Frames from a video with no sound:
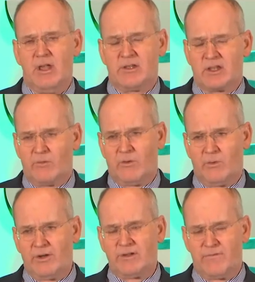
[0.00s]
So what
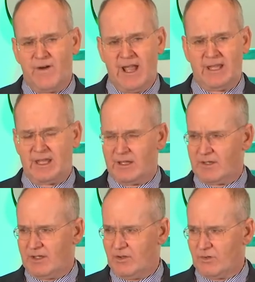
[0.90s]
we're defining in
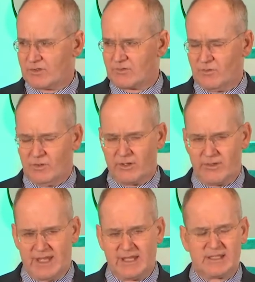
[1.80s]
the Cures rule are
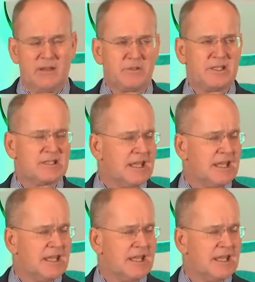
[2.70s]
the exceptions